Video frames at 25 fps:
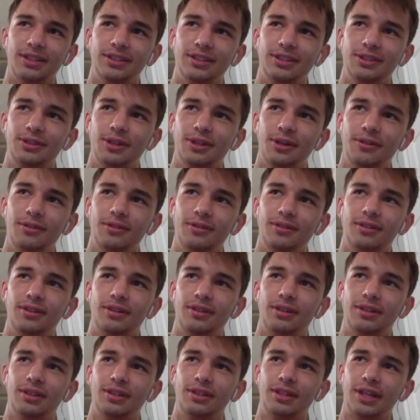don't,
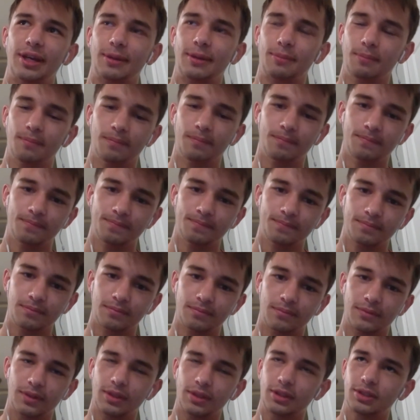like,
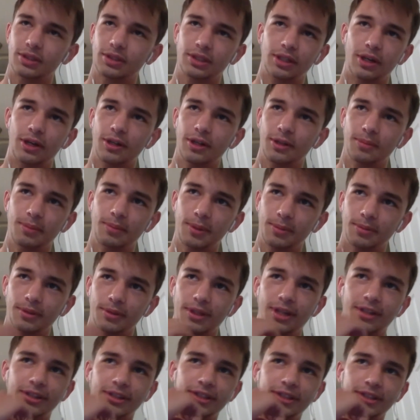to all the people
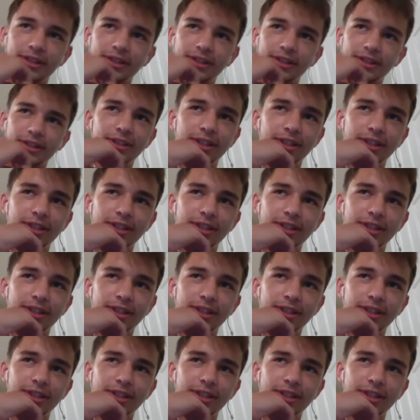out there,